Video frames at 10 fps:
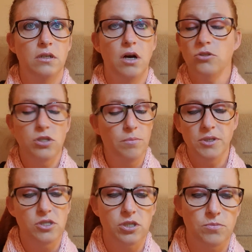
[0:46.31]
I'm going
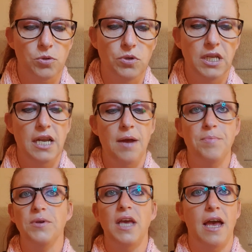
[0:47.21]
to stop talking now,
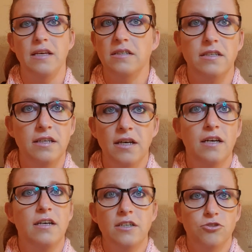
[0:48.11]
but yeah,
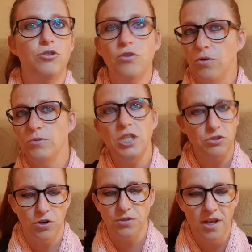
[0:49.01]
True Crime with Jess
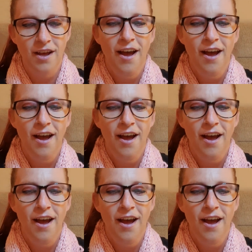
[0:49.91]
Rose.